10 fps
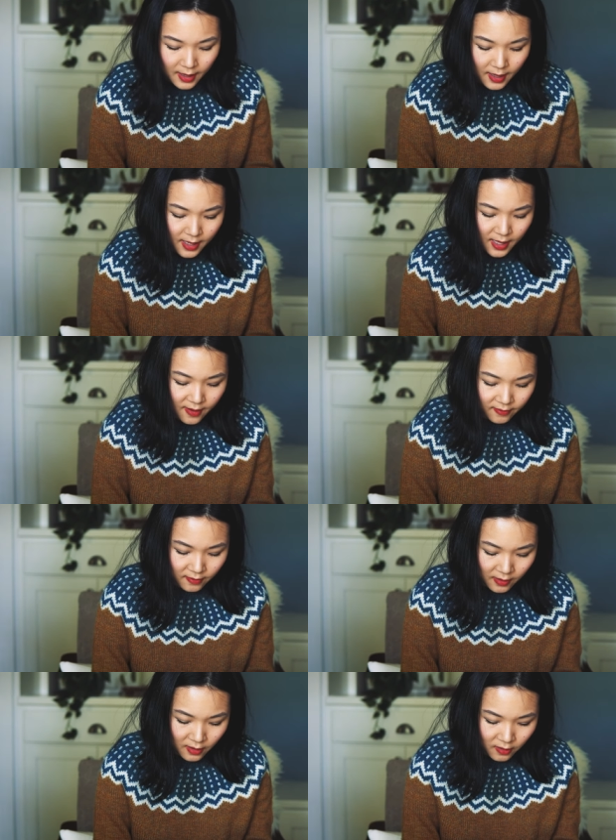I
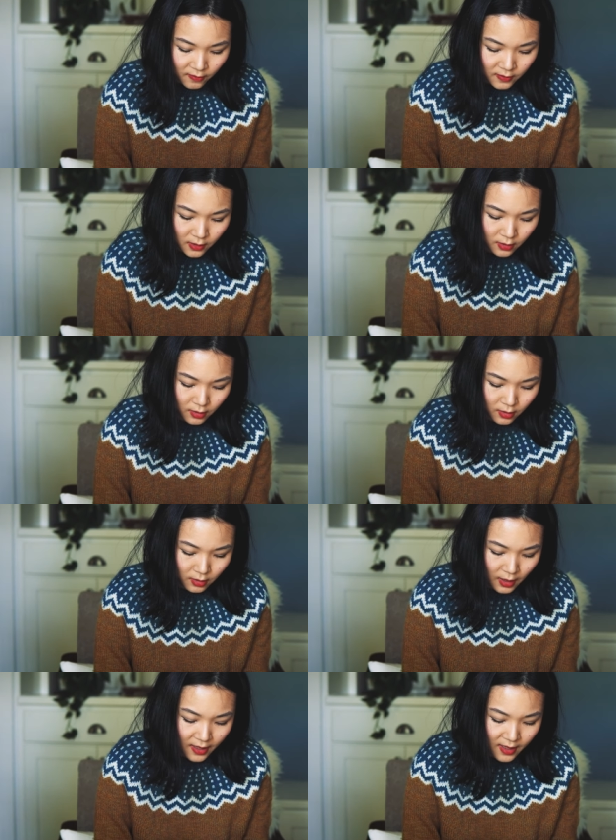have loved,
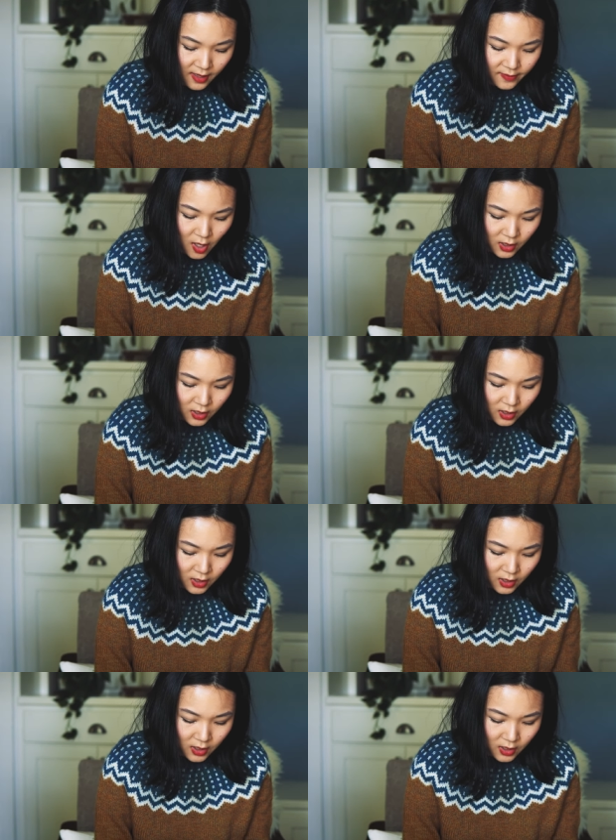I think I've